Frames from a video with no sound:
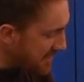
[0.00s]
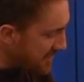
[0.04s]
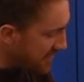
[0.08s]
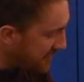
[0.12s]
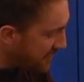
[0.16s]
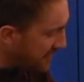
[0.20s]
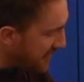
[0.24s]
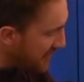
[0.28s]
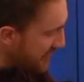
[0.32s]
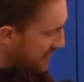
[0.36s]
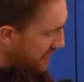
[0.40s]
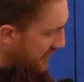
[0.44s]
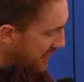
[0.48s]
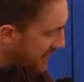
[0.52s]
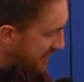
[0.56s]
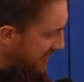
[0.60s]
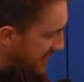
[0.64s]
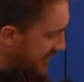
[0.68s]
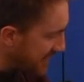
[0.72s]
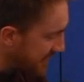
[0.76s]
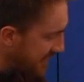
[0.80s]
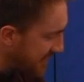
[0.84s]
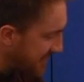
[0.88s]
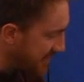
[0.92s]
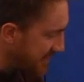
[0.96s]
The first one is
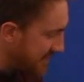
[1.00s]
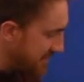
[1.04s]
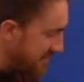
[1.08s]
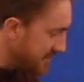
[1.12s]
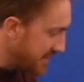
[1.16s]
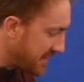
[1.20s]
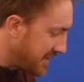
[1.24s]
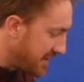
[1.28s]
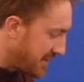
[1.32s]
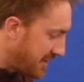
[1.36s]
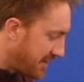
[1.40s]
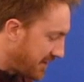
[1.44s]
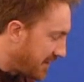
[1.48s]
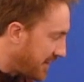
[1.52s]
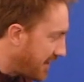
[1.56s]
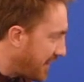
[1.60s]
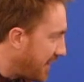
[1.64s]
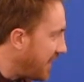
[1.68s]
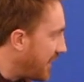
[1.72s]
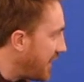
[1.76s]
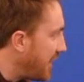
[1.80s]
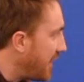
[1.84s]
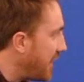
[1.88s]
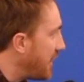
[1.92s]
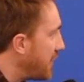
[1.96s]
this
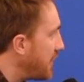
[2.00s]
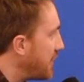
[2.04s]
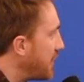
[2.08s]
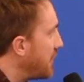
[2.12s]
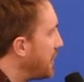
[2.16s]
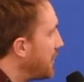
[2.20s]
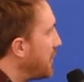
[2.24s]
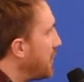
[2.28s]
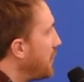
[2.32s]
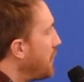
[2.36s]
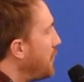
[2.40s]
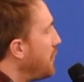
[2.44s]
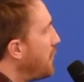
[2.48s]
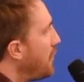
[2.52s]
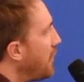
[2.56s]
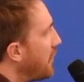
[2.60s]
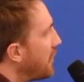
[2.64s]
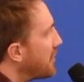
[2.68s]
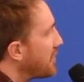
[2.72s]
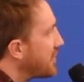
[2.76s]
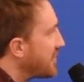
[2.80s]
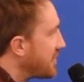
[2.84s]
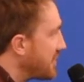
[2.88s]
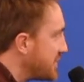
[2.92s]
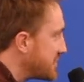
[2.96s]
uh,
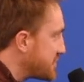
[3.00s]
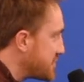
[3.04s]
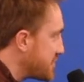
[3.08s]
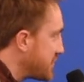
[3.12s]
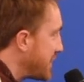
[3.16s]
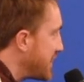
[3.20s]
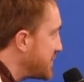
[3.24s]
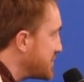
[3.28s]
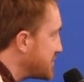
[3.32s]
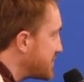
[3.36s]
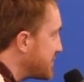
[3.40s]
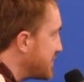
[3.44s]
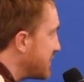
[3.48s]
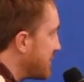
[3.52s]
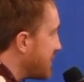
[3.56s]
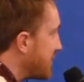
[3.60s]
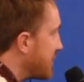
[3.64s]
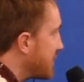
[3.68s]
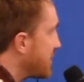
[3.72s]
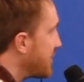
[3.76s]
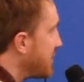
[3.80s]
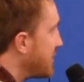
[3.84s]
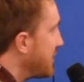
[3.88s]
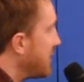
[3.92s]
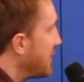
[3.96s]
What
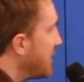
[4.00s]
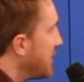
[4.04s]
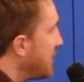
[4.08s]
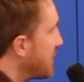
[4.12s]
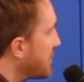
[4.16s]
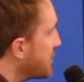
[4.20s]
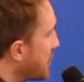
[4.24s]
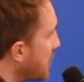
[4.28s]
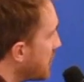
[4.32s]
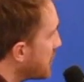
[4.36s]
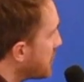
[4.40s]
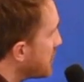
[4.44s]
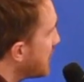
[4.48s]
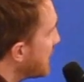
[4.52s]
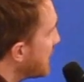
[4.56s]
situations has God